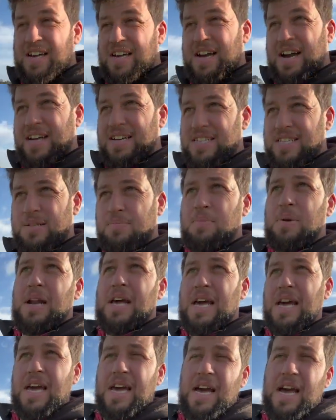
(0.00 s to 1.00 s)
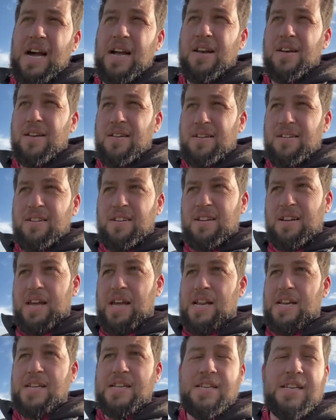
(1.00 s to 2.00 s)
and split it and
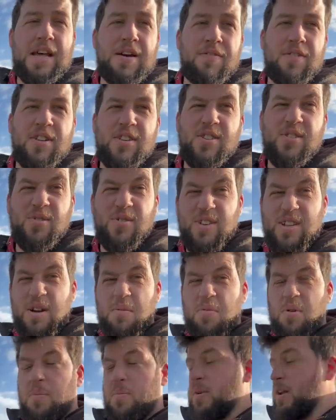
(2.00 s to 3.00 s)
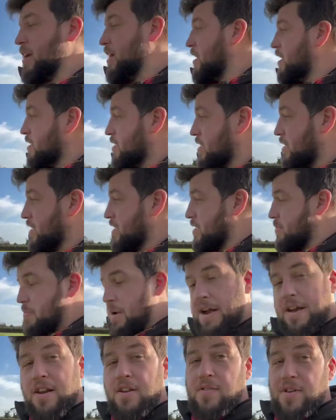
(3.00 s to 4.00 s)
it never joined up properly. So this is a
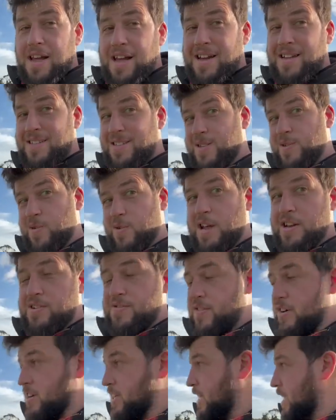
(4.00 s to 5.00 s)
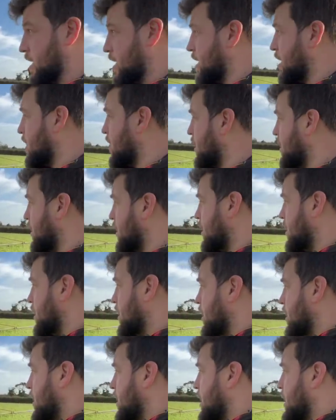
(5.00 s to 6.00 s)
brand new net, so it's all electrified again.
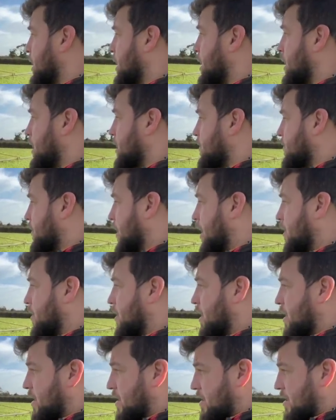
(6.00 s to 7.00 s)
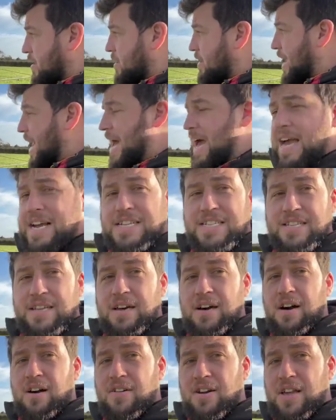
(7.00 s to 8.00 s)
So eggs
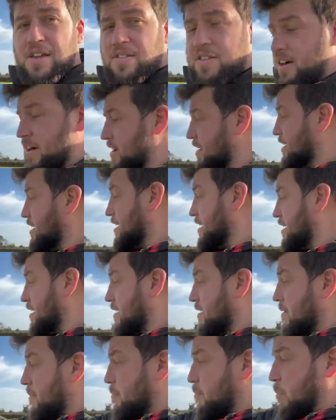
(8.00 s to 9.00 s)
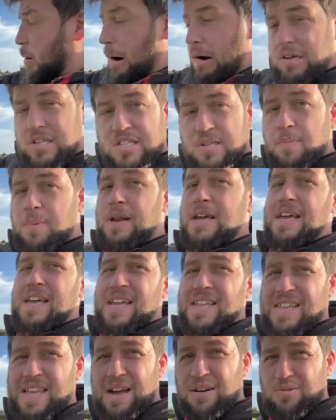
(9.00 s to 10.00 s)
are either possibly
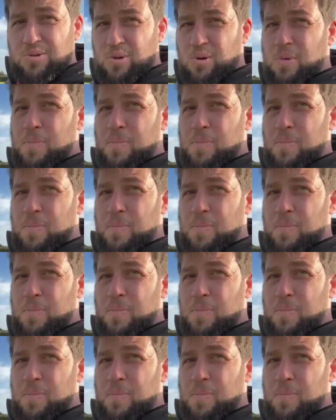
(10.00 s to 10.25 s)
in the outdoor